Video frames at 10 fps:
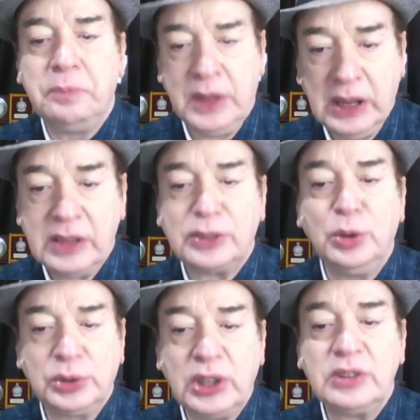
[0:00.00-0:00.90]
Yes,
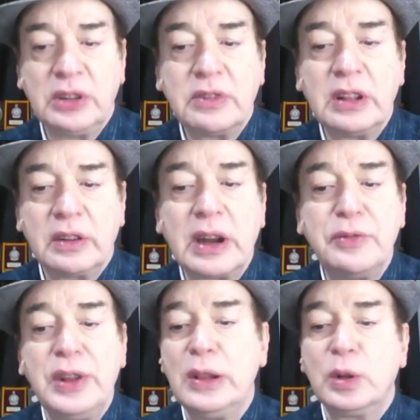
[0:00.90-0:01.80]
Noor says that whenever I
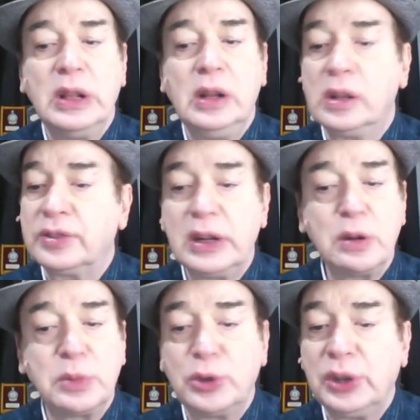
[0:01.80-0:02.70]
feel lonely, listening to
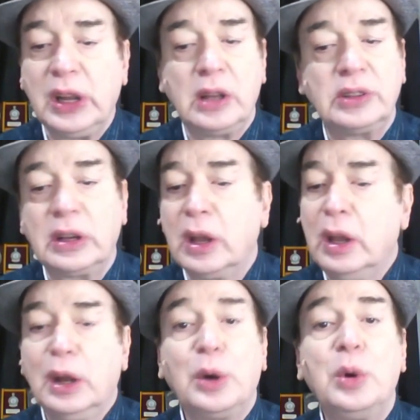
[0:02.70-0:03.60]
music has a
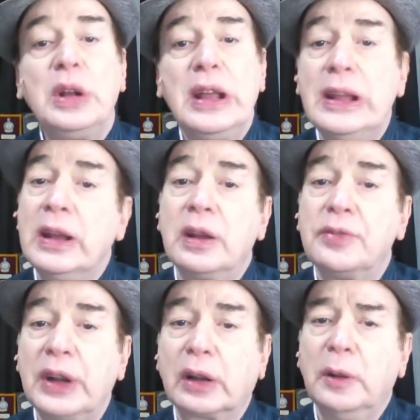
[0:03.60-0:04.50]
good healing
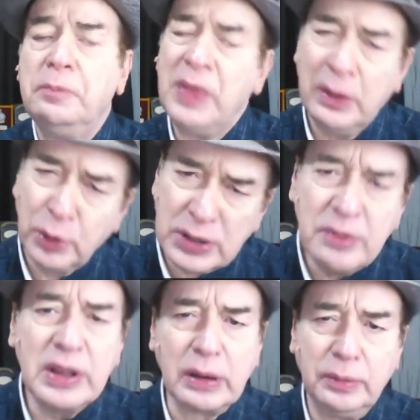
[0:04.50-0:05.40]
effect
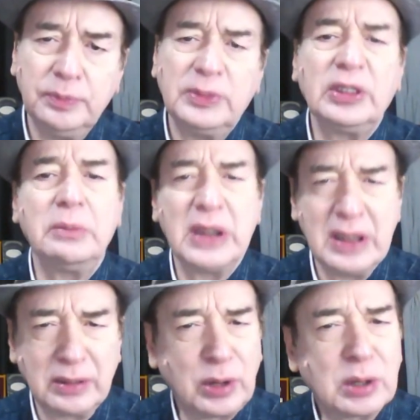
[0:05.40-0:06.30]
whatever.
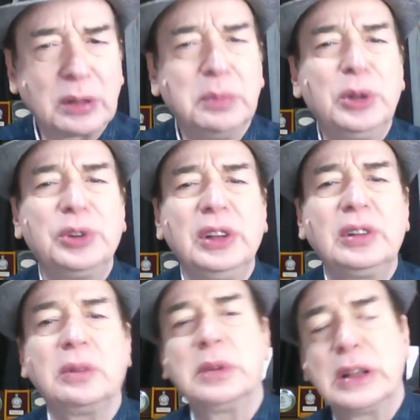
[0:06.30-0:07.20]
Somebody's got music,
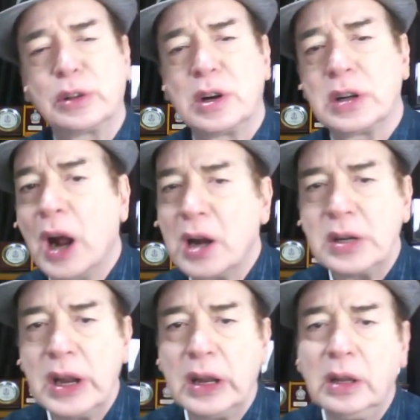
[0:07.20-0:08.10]
somebody's got
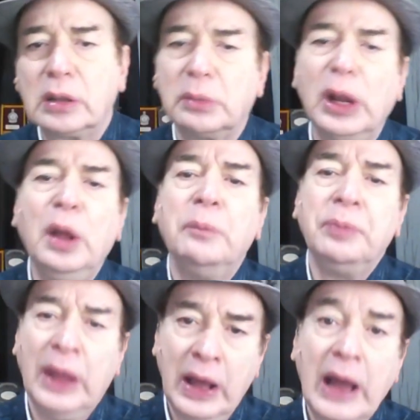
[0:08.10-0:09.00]
gardening. Somebody...
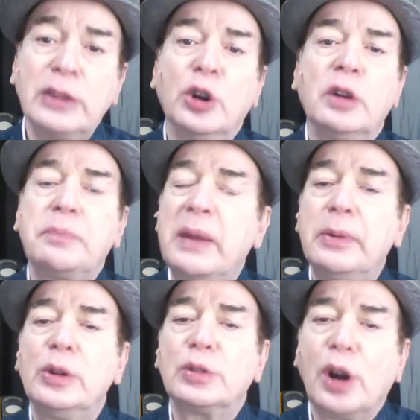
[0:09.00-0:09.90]
I know of
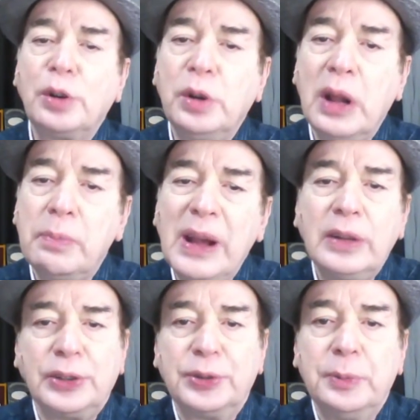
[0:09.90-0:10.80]
people who talk to their
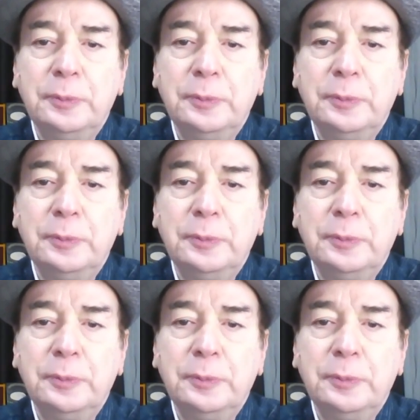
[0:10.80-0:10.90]
plants.